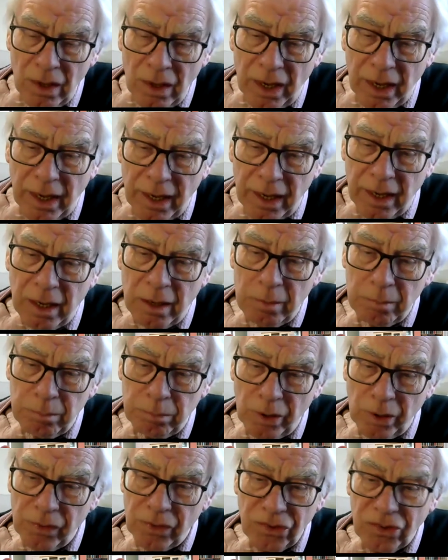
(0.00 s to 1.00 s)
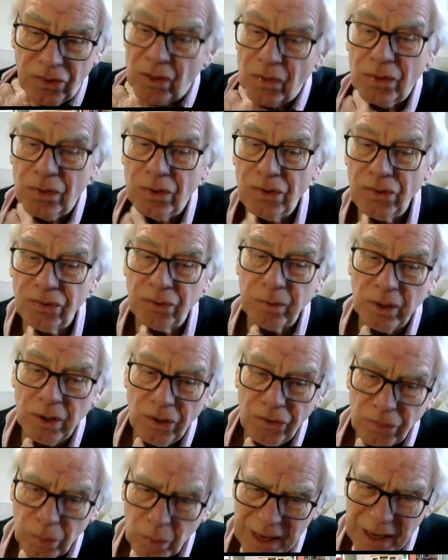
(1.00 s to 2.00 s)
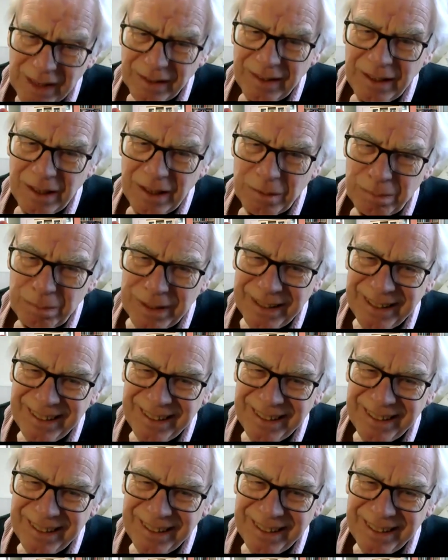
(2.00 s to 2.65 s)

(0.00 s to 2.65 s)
but there's others as well, and